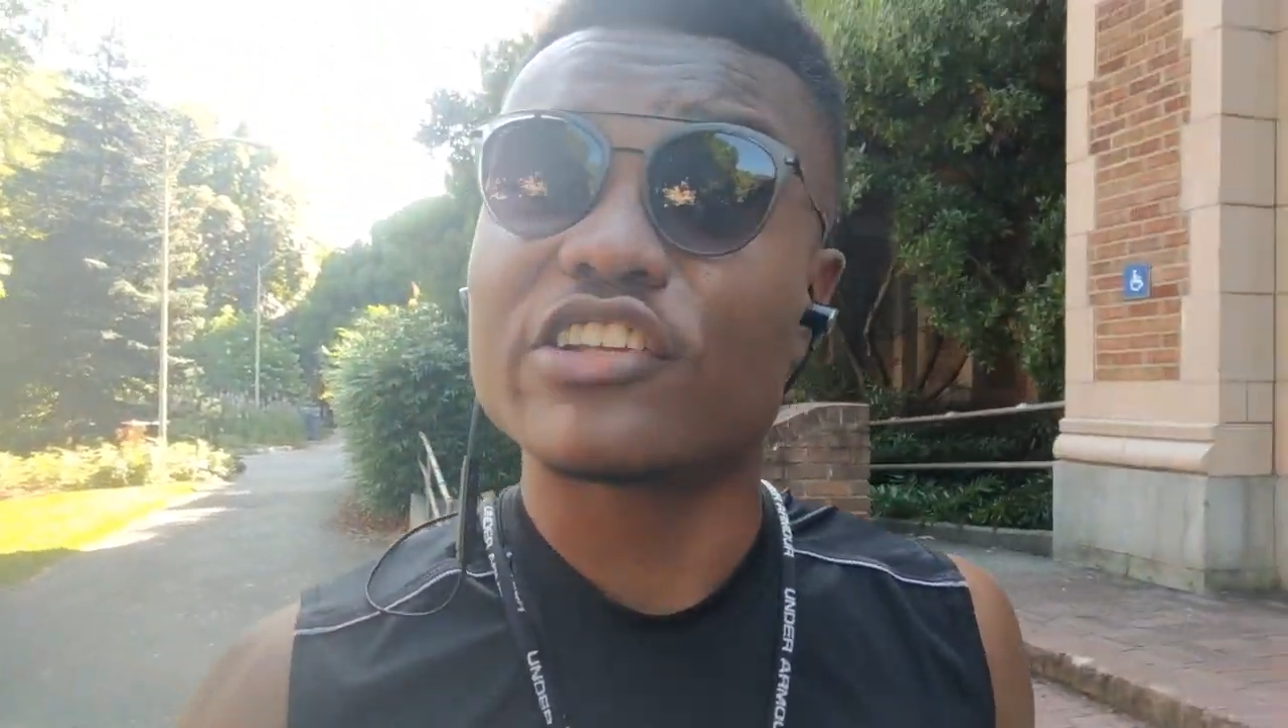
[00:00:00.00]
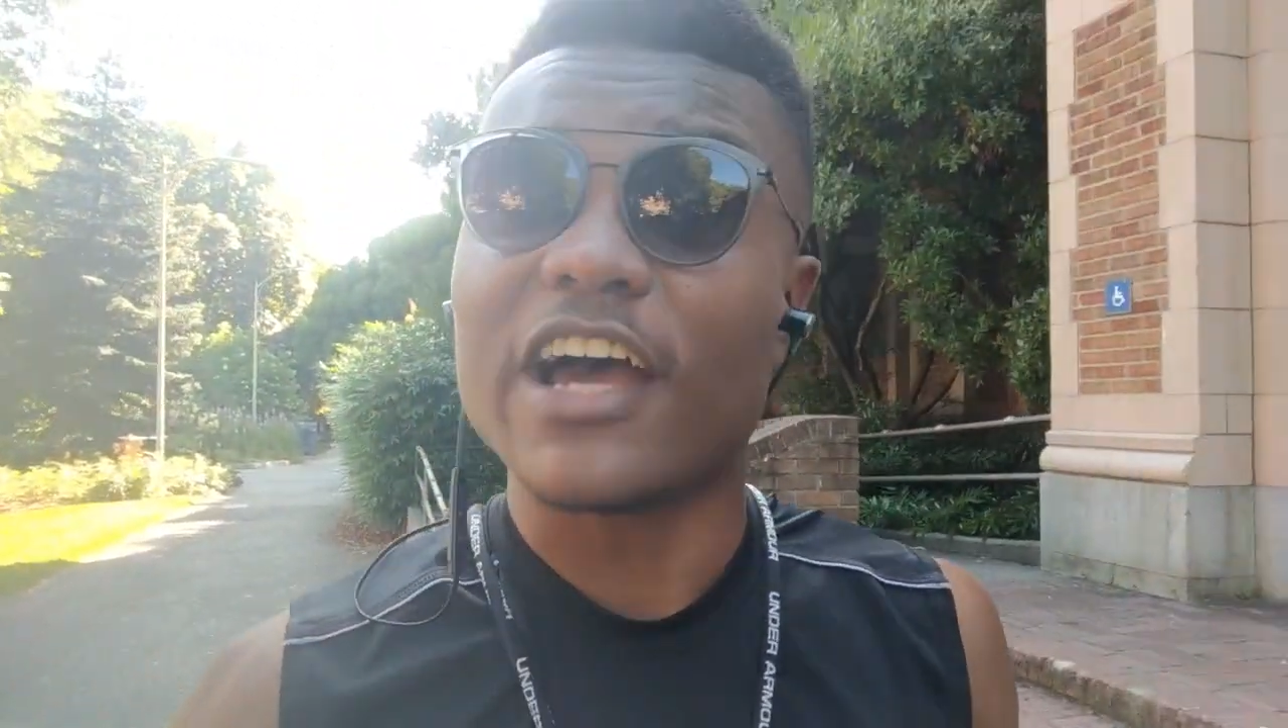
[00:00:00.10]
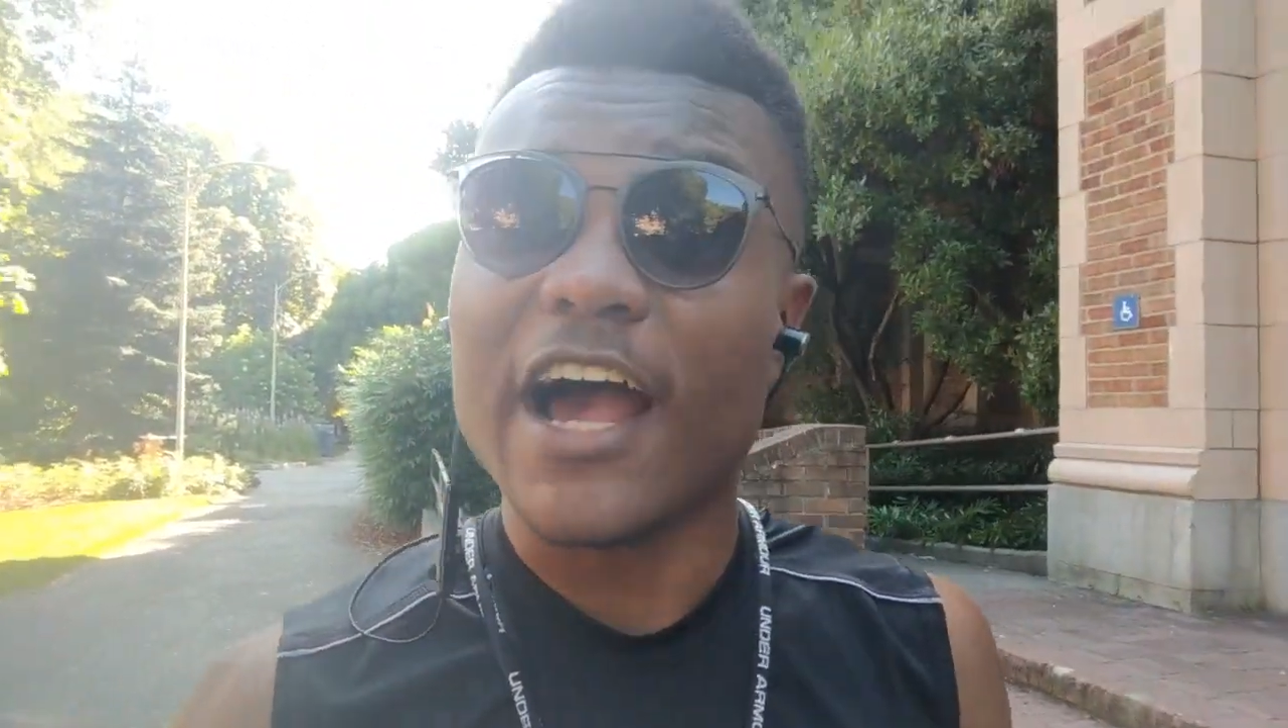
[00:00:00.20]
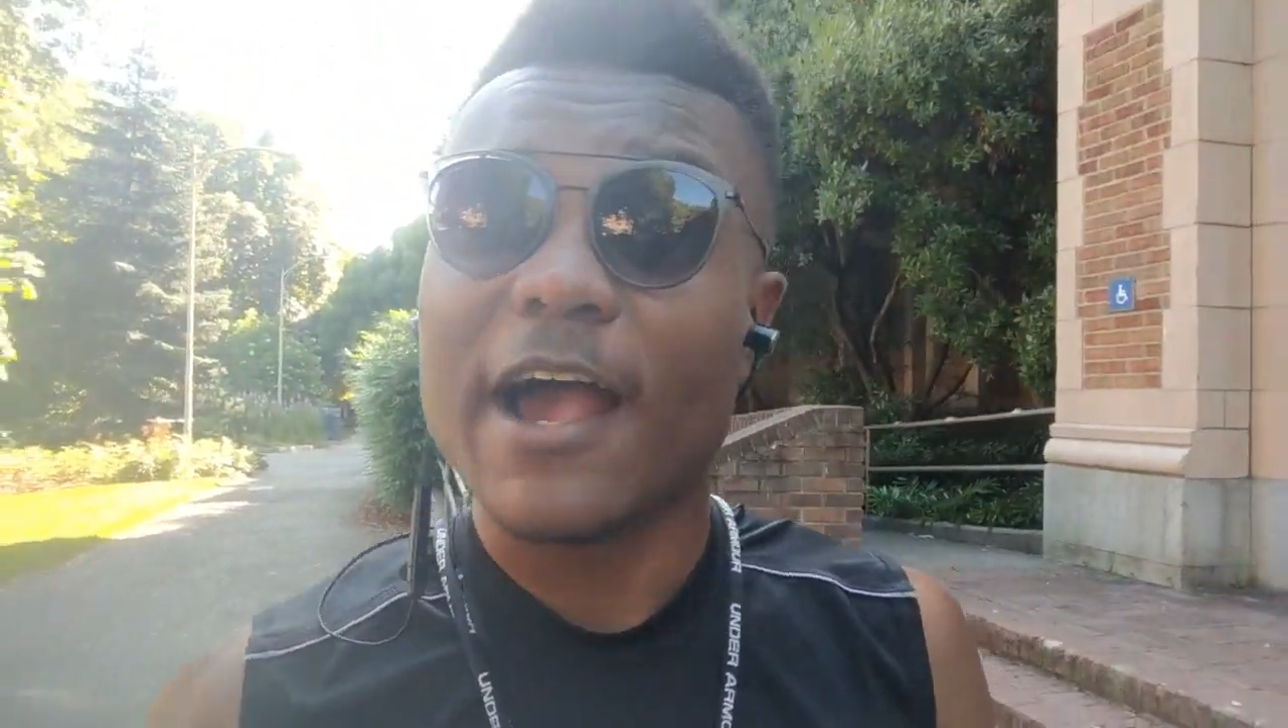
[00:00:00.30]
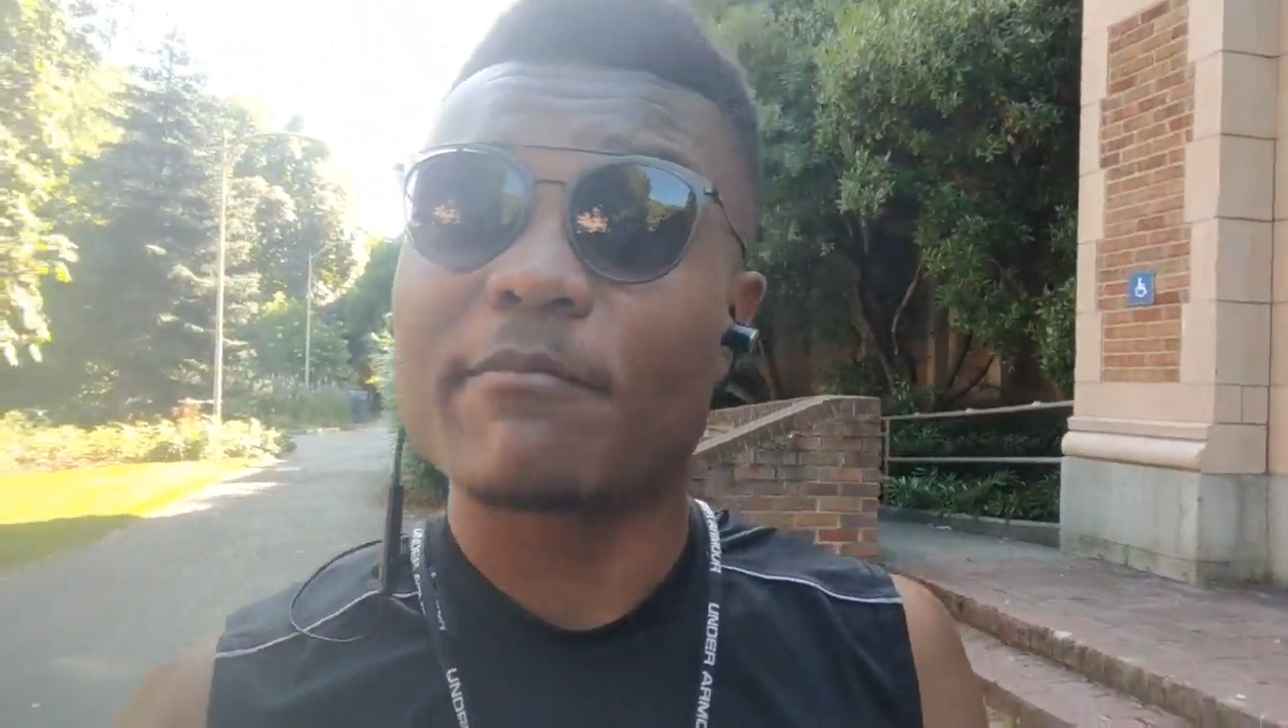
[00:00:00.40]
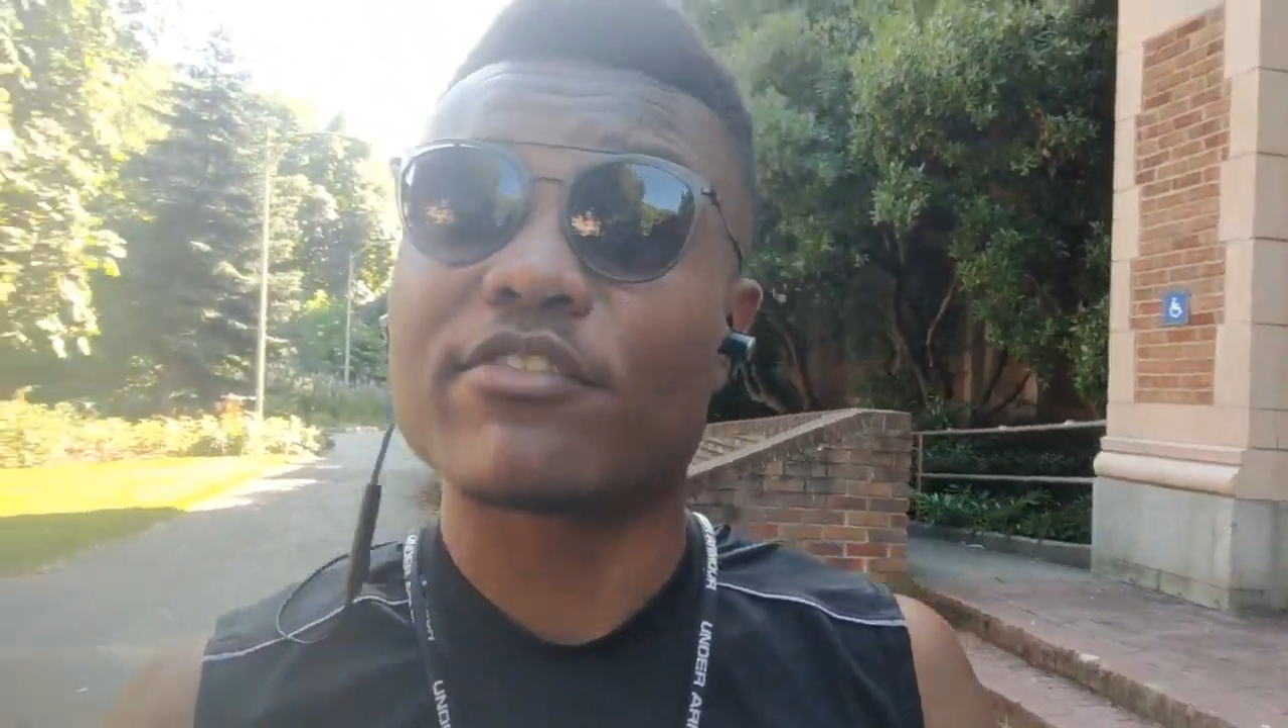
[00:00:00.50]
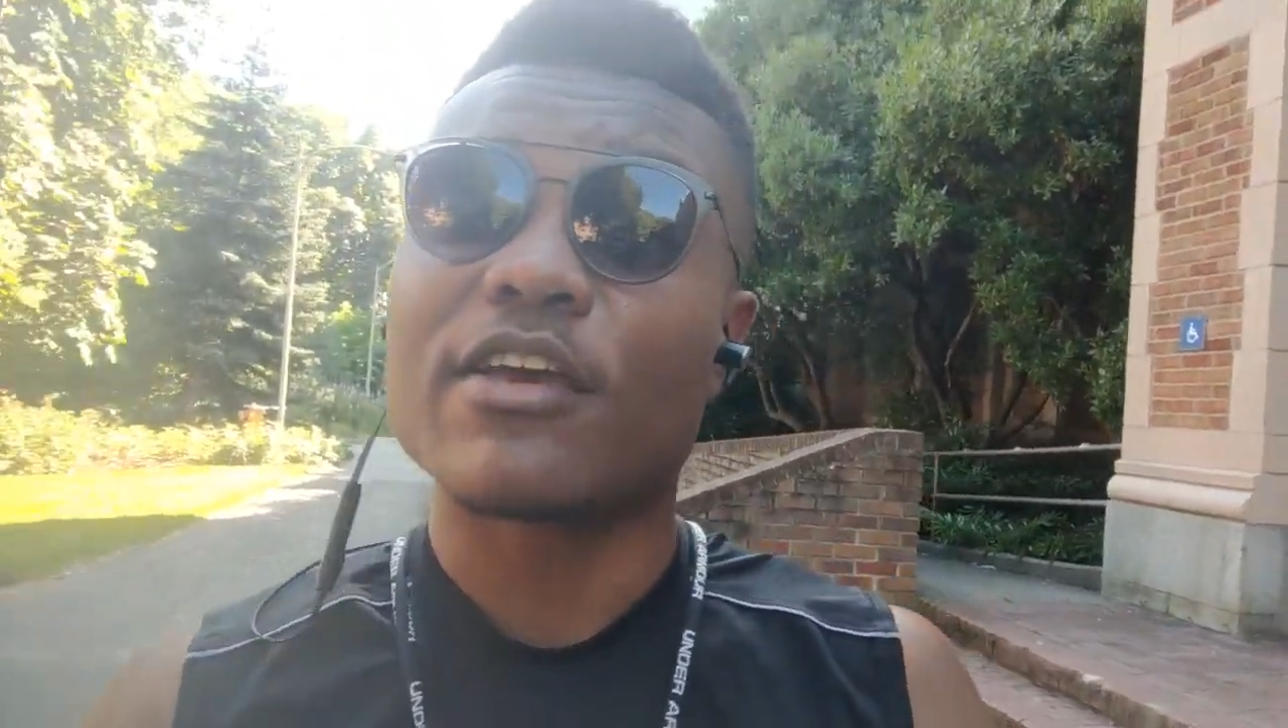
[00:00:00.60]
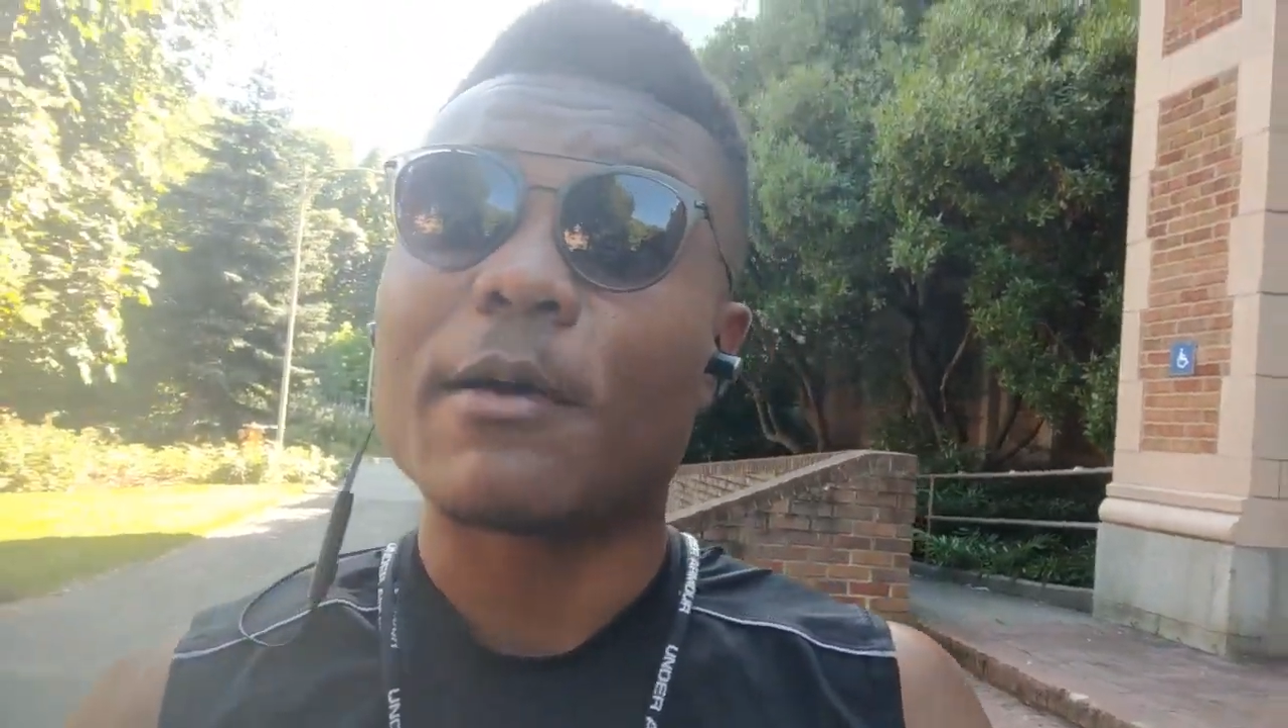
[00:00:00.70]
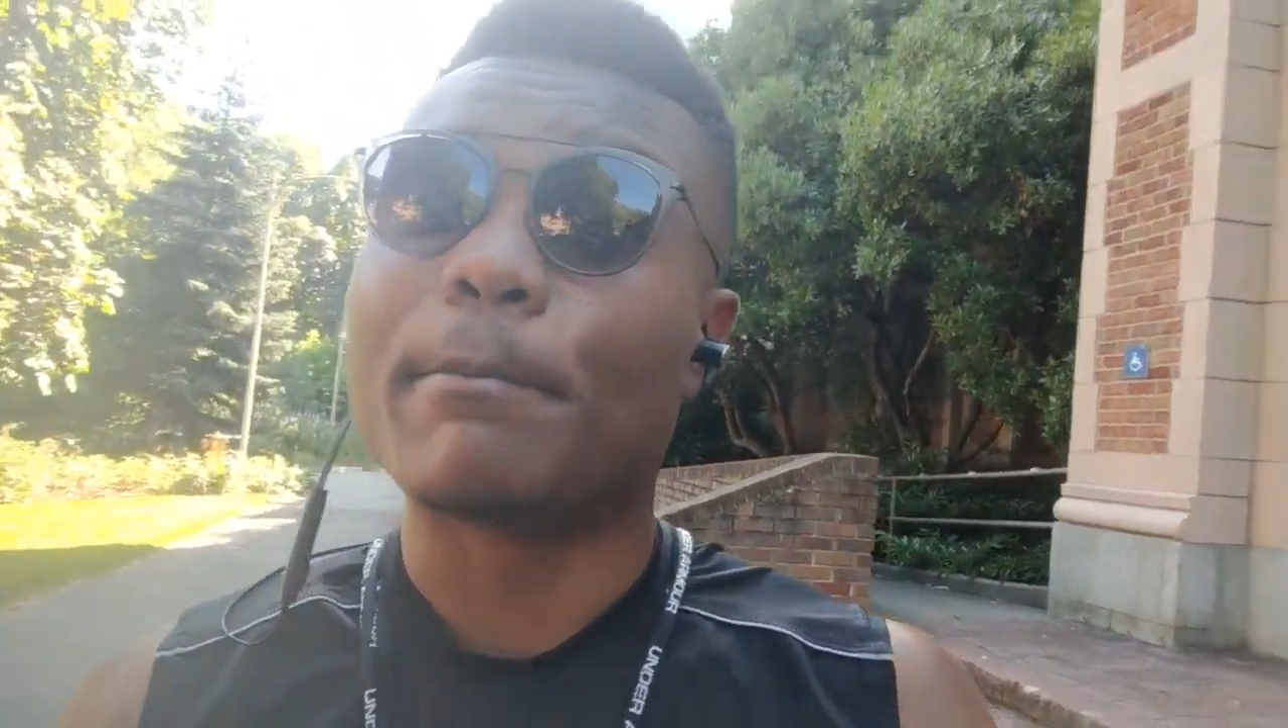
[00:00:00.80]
times